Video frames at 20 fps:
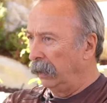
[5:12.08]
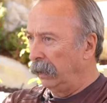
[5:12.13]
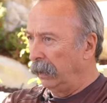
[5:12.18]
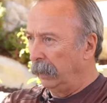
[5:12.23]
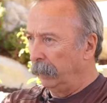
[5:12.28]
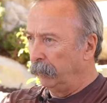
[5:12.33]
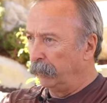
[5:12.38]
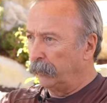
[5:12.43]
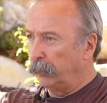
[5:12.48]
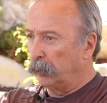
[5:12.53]

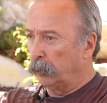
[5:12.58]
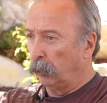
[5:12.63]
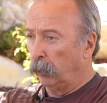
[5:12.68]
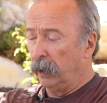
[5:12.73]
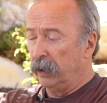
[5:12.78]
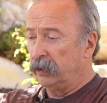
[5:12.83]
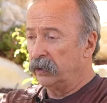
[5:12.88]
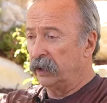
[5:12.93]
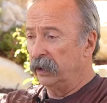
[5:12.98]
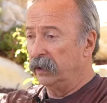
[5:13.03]
Um,
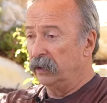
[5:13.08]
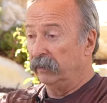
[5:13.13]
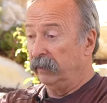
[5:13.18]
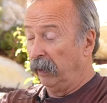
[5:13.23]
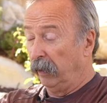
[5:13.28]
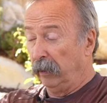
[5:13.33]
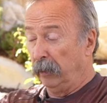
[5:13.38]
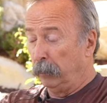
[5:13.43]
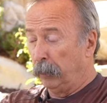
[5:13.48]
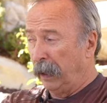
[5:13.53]
Croatia is
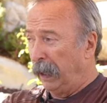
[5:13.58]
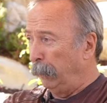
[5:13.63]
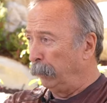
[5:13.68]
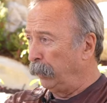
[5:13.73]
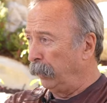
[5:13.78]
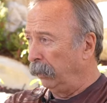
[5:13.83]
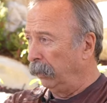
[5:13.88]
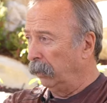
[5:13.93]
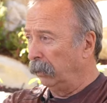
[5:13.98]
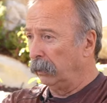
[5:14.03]
very
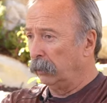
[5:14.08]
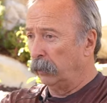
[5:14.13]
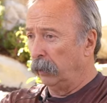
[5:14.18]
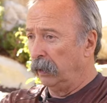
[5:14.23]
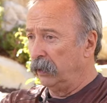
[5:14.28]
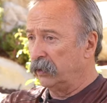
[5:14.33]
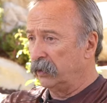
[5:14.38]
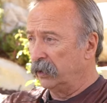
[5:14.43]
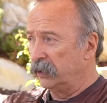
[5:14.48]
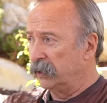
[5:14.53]
popular.
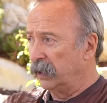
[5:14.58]
Croatia